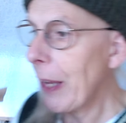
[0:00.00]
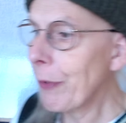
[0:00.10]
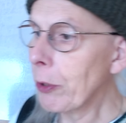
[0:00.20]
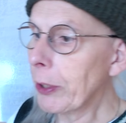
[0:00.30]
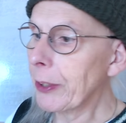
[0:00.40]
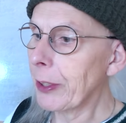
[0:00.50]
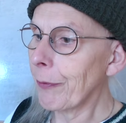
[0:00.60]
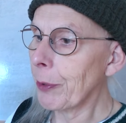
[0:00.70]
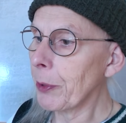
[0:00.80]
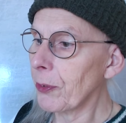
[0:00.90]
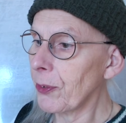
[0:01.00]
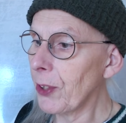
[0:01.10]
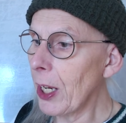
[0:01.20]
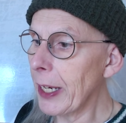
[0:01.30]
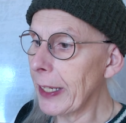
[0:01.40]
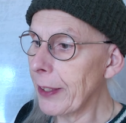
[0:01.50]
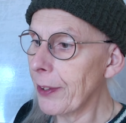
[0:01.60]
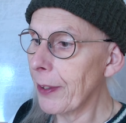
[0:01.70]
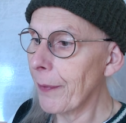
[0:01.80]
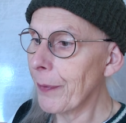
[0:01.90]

if you look at it from the side,